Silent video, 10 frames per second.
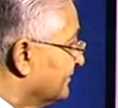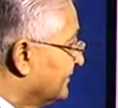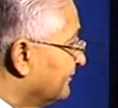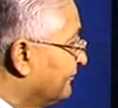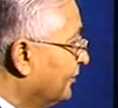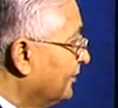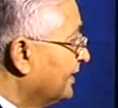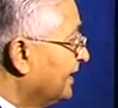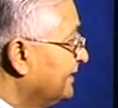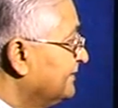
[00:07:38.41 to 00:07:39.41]
Therefore,
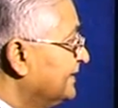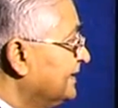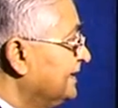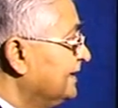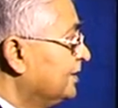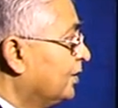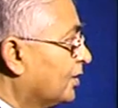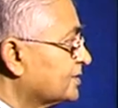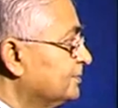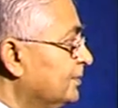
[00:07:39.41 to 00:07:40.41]
in the
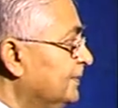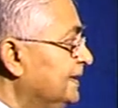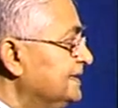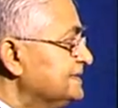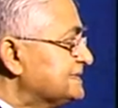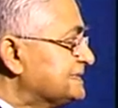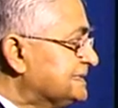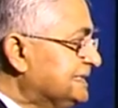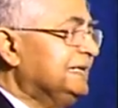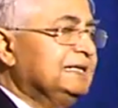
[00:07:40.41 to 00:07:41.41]
automobile
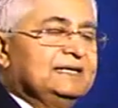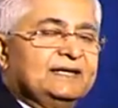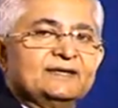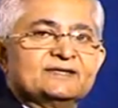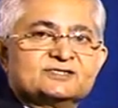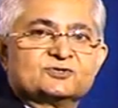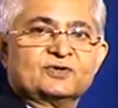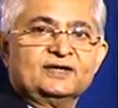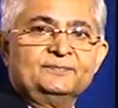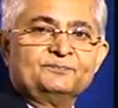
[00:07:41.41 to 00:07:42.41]
steel
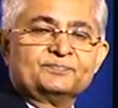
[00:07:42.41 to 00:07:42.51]
industry,